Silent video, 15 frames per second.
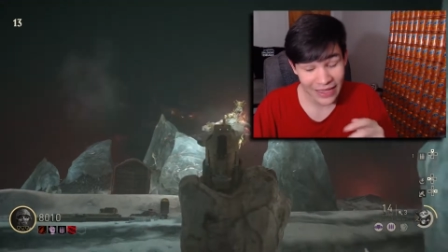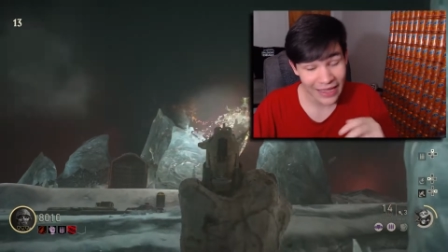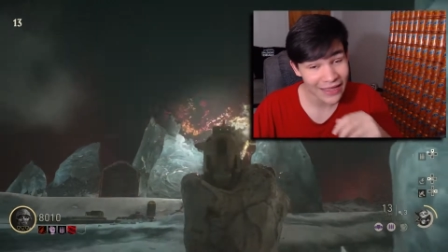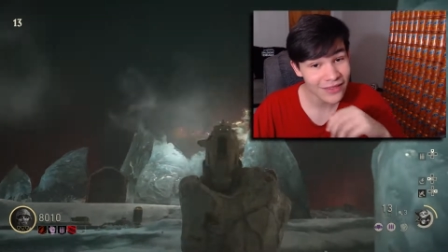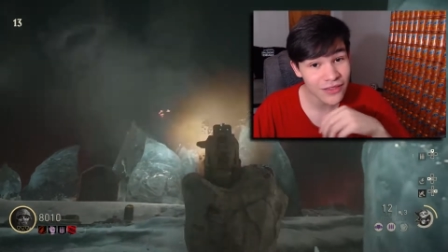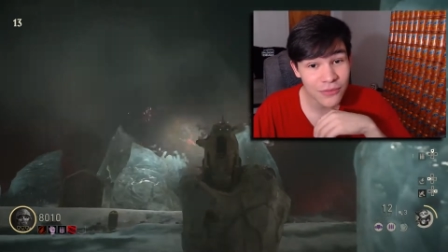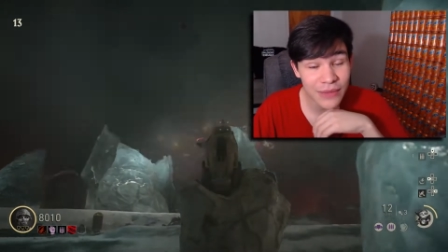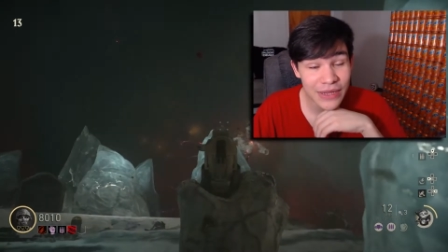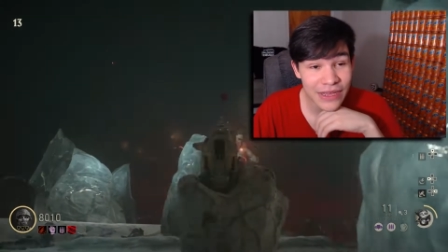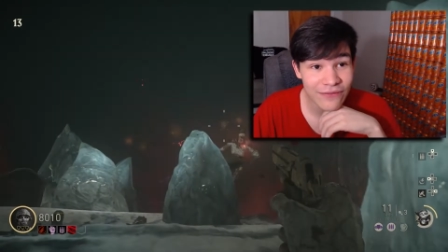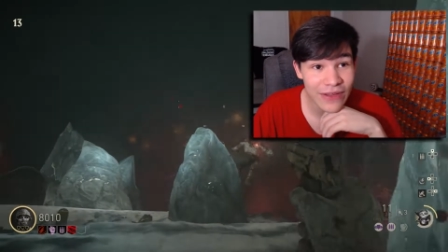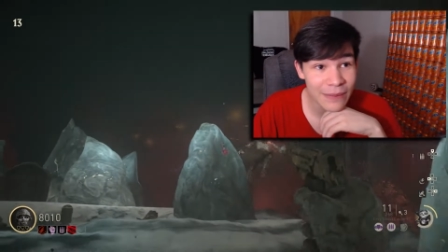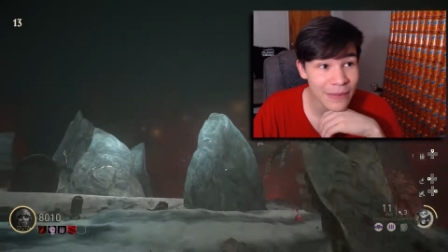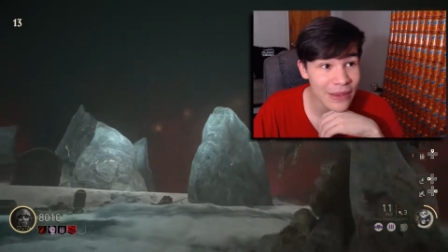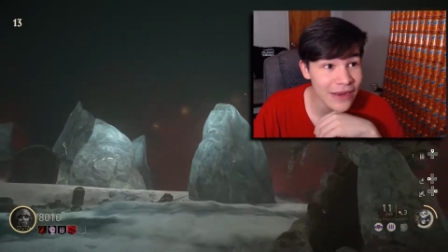Answer me
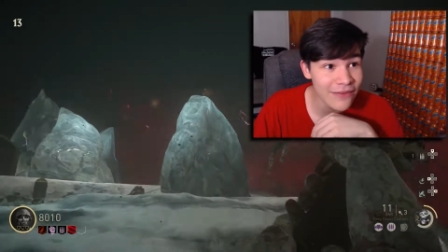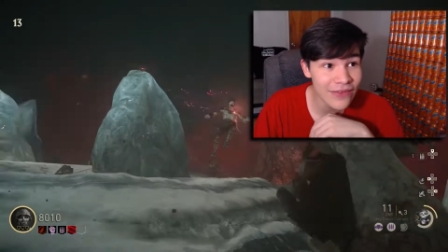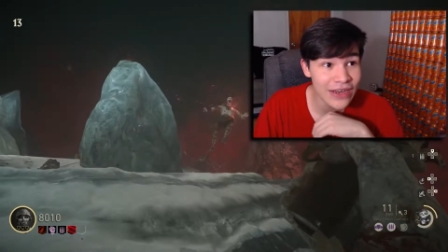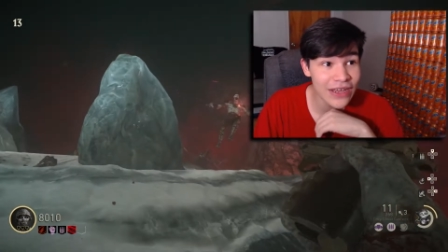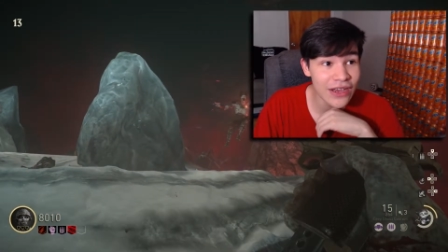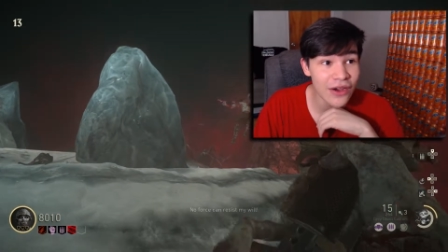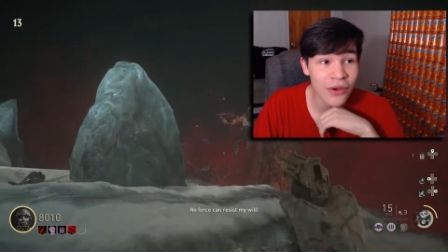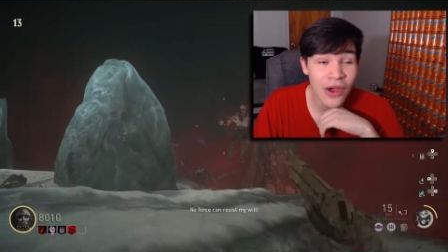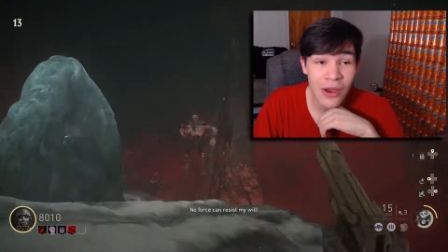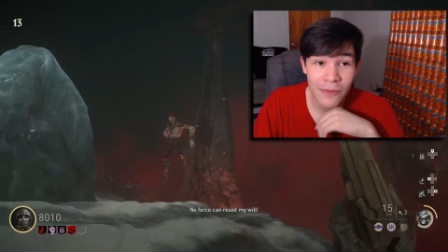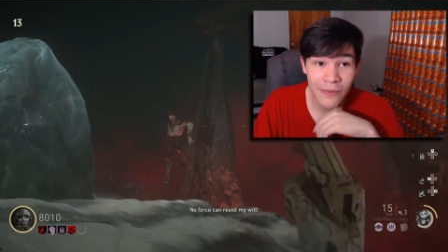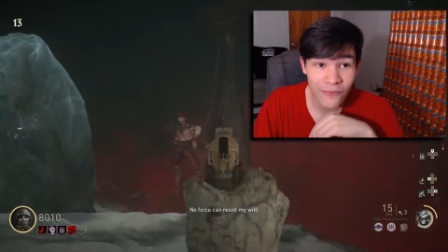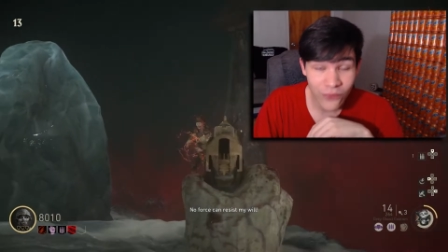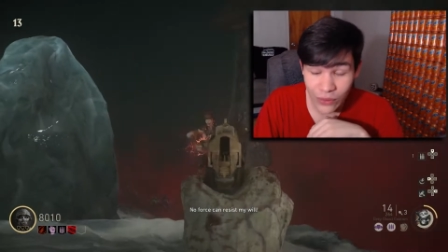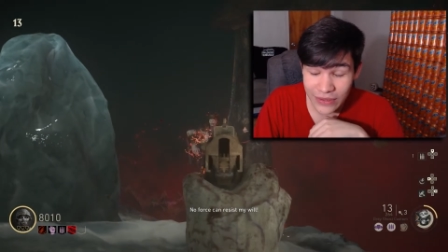if I made a video
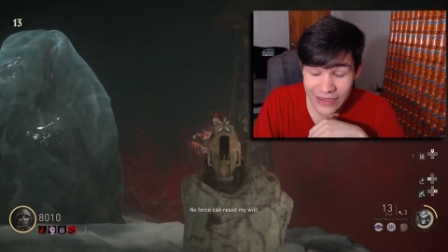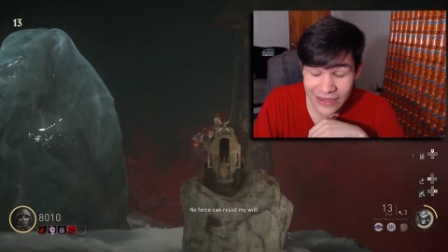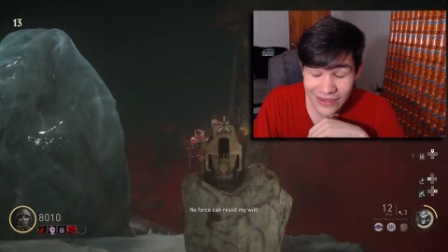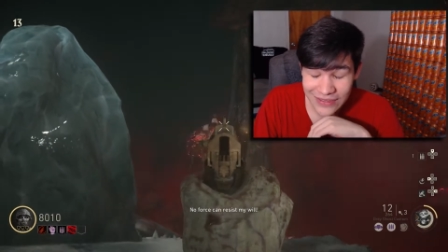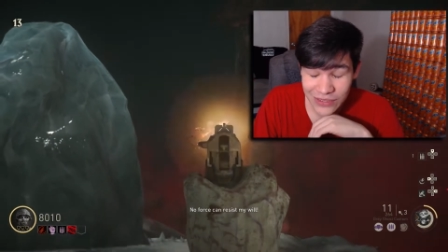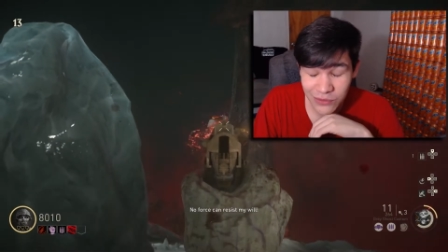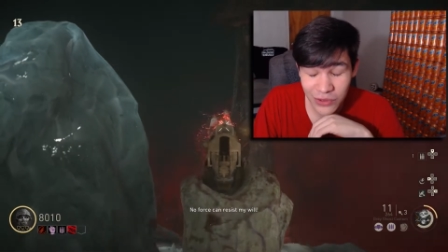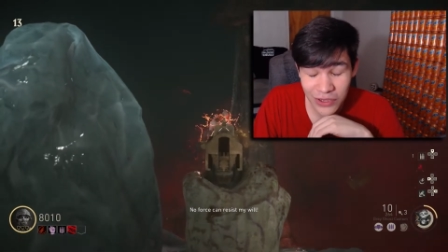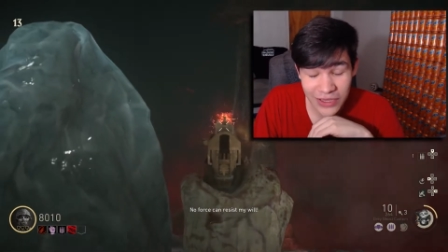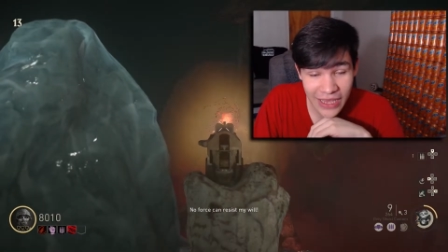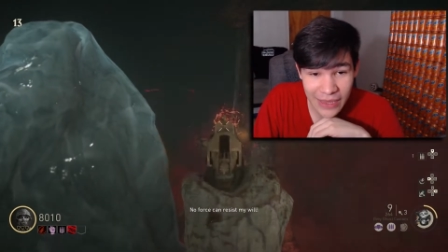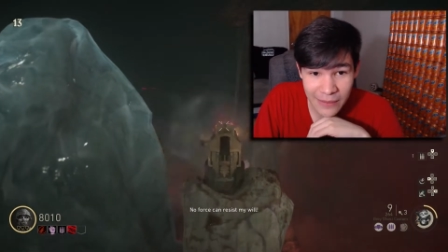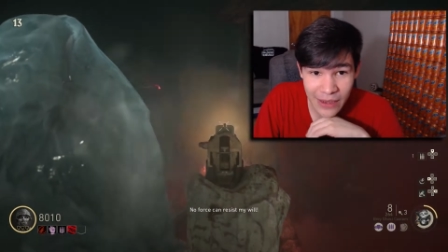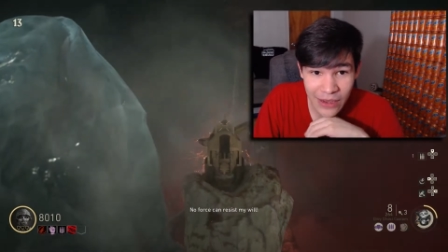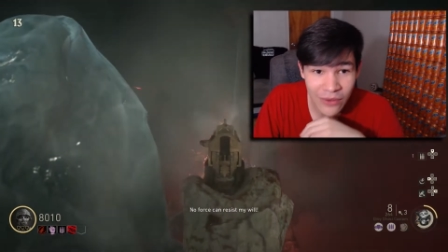before DLC 1
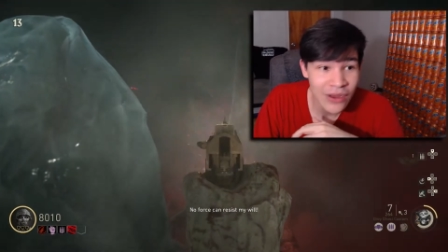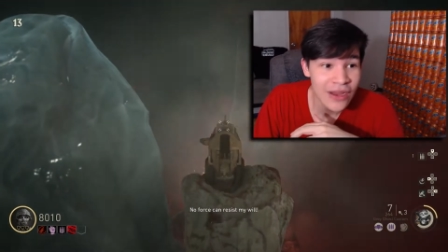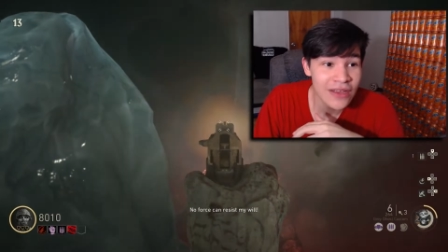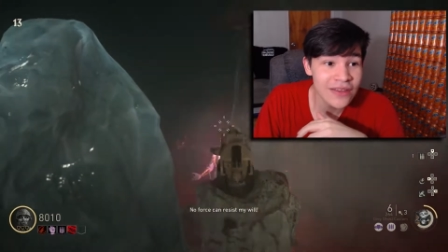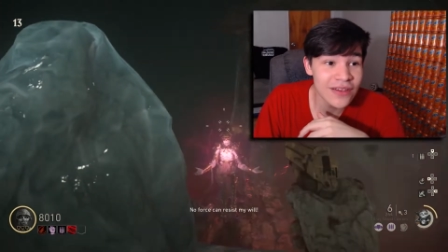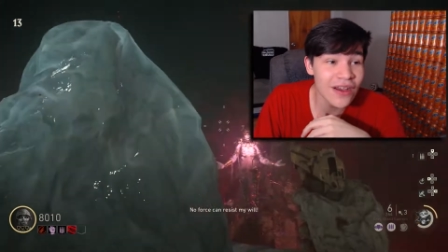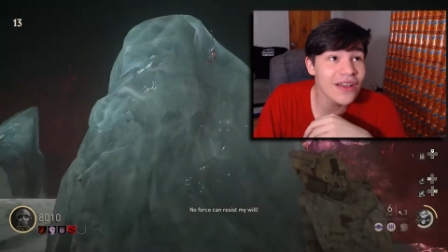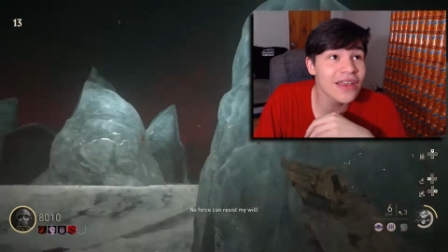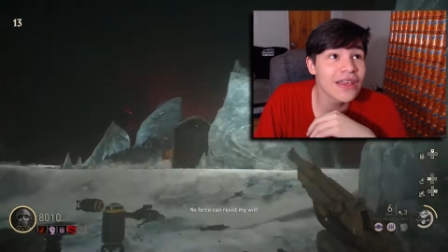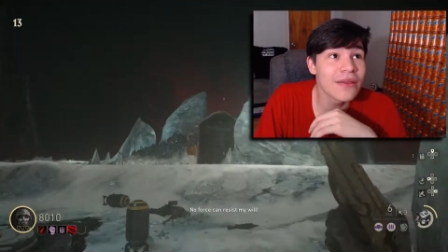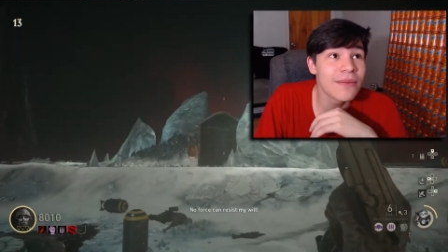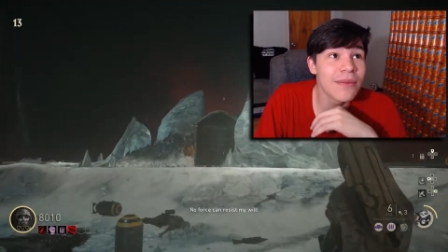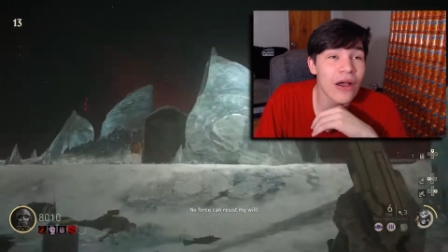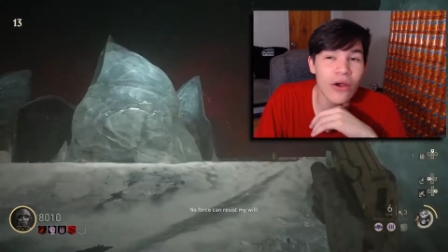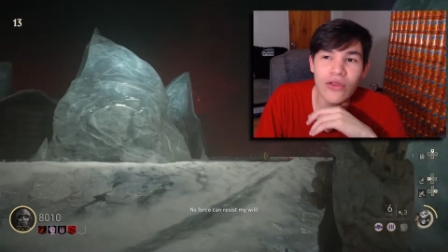came out
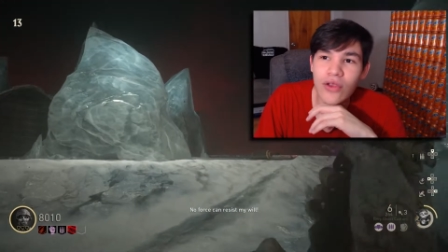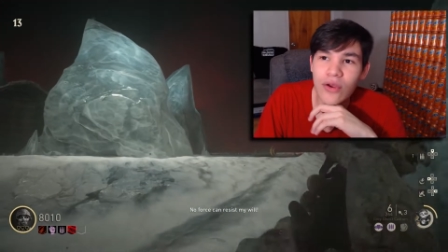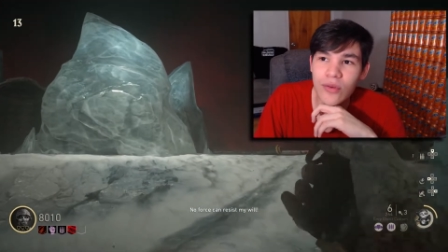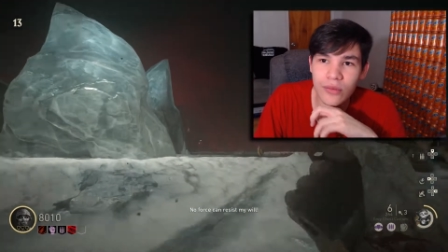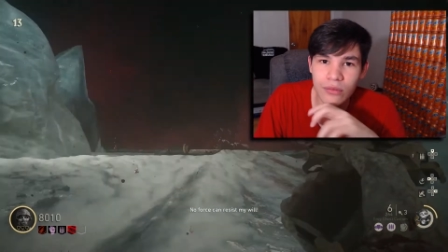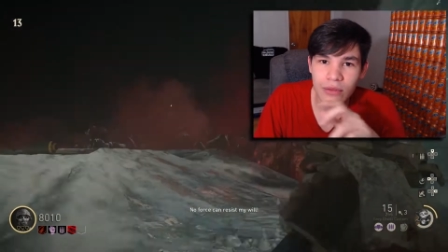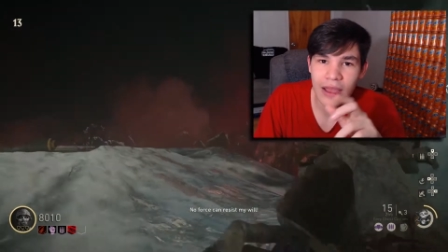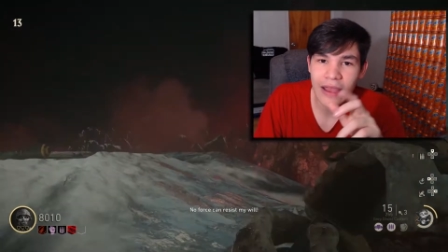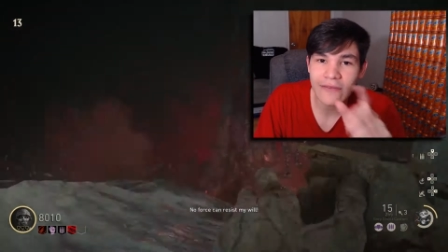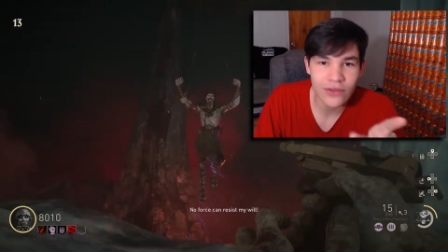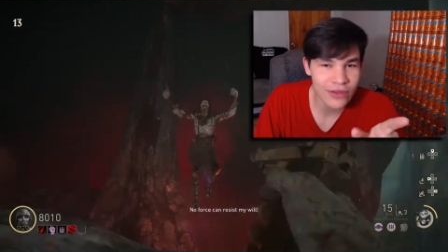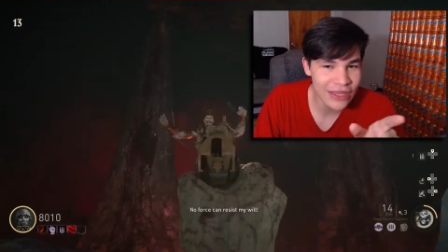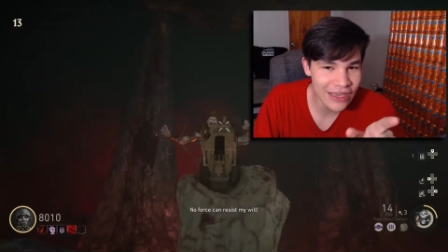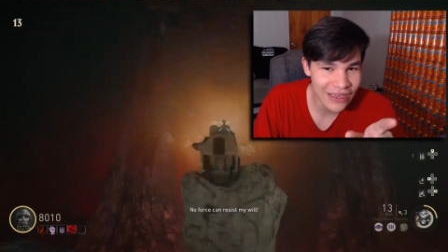talking about, oh no, after